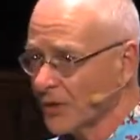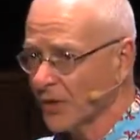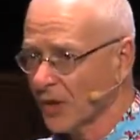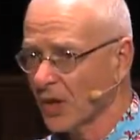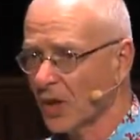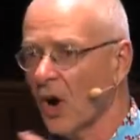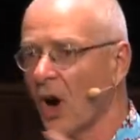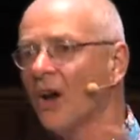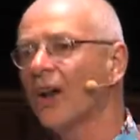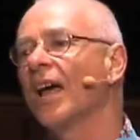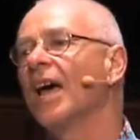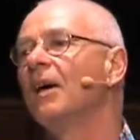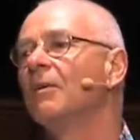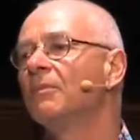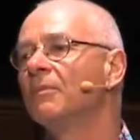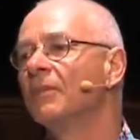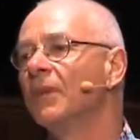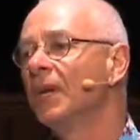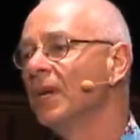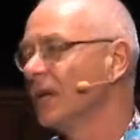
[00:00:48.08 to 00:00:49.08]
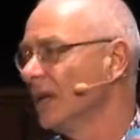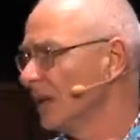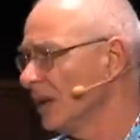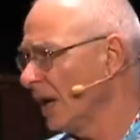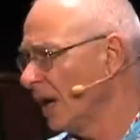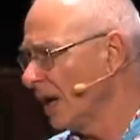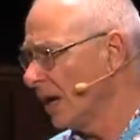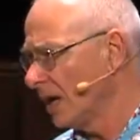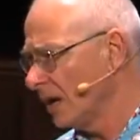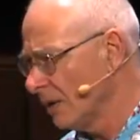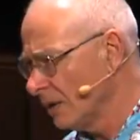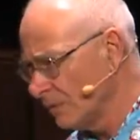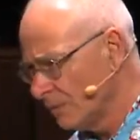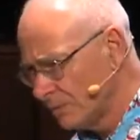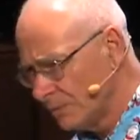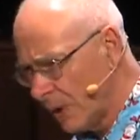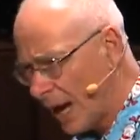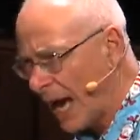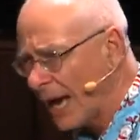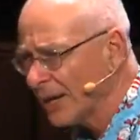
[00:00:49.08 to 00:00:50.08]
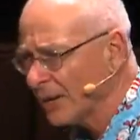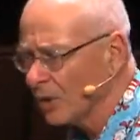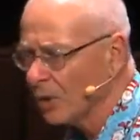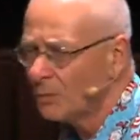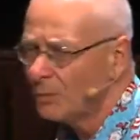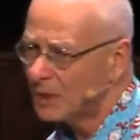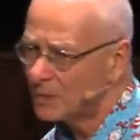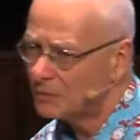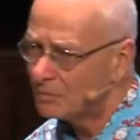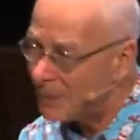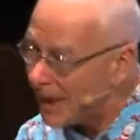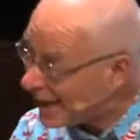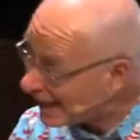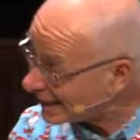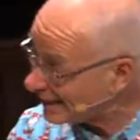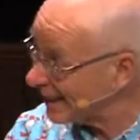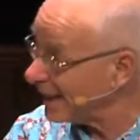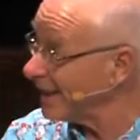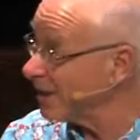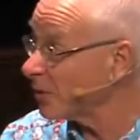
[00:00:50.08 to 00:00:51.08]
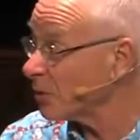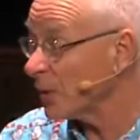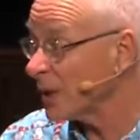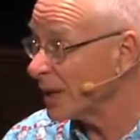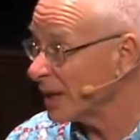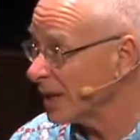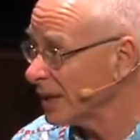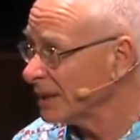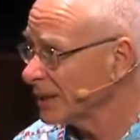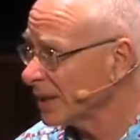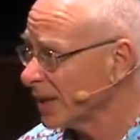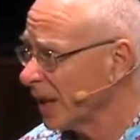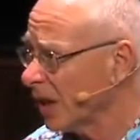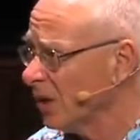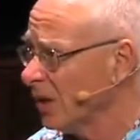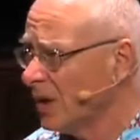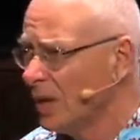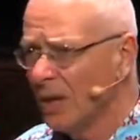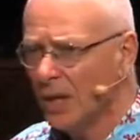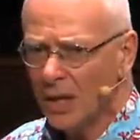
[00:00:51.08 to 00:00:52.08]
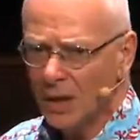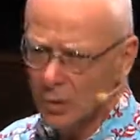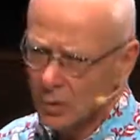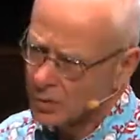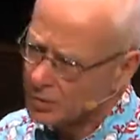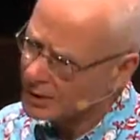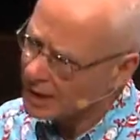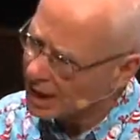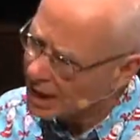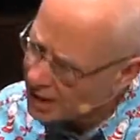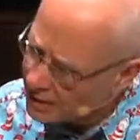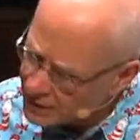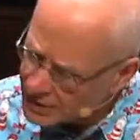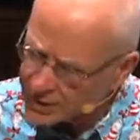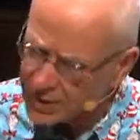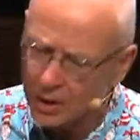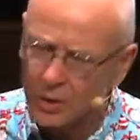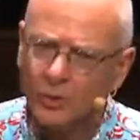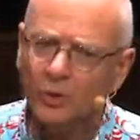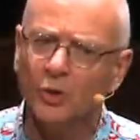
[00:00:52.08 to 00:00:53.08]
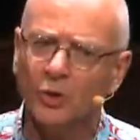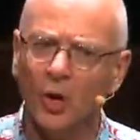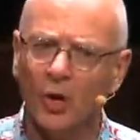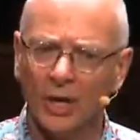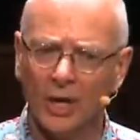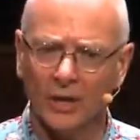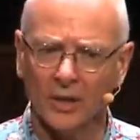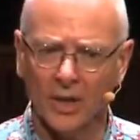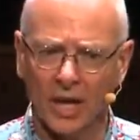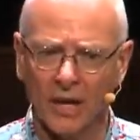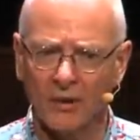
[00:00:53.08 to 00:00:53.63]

the goddamn particle. But back then, 20 years ago, it was ever so shocking to